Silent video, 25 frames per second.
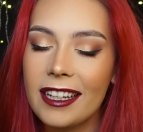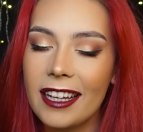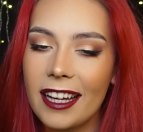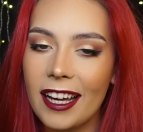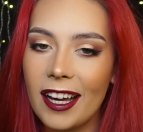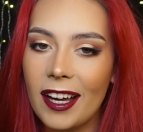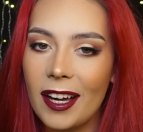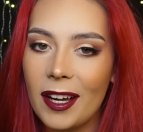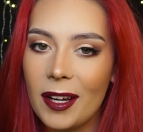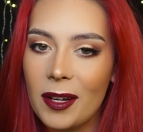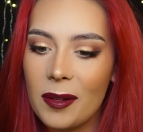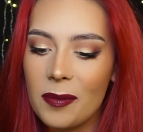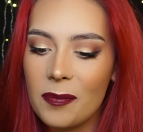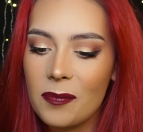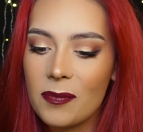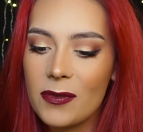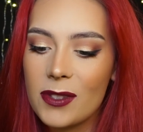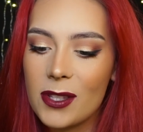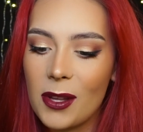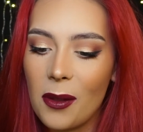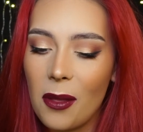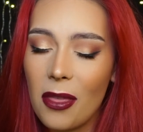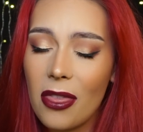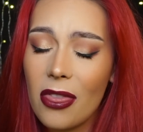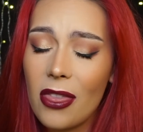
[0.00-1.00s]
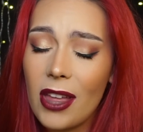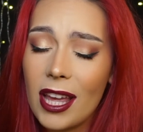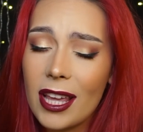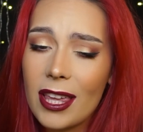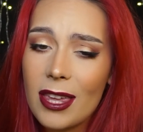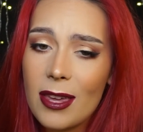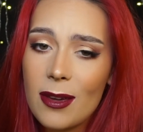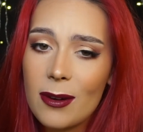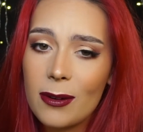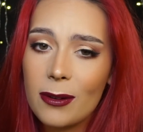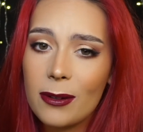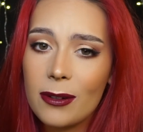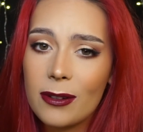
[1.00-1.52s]
So thank
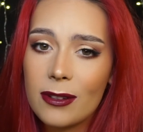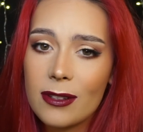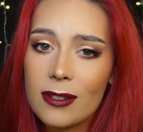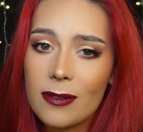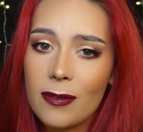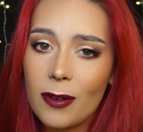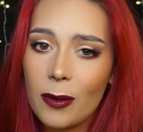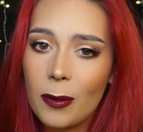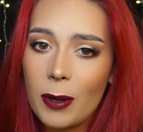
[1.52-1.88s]
you all for